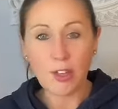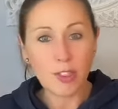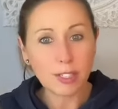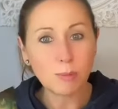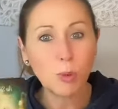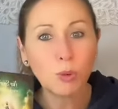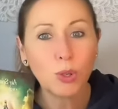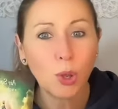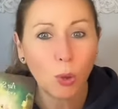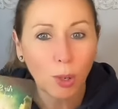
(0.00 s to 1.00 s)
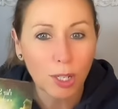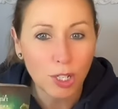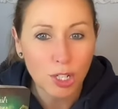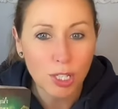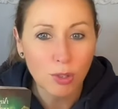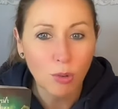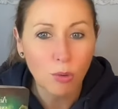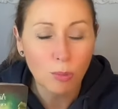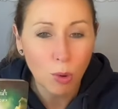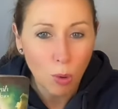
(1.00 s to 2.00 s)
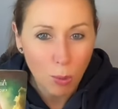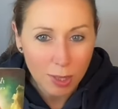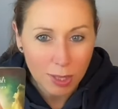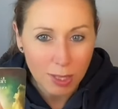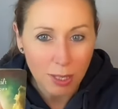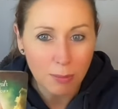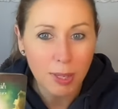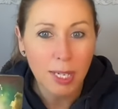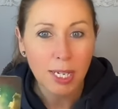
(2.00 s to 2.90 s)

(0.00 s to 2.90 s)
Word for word: There's more knowledge, there's no, more wisdom,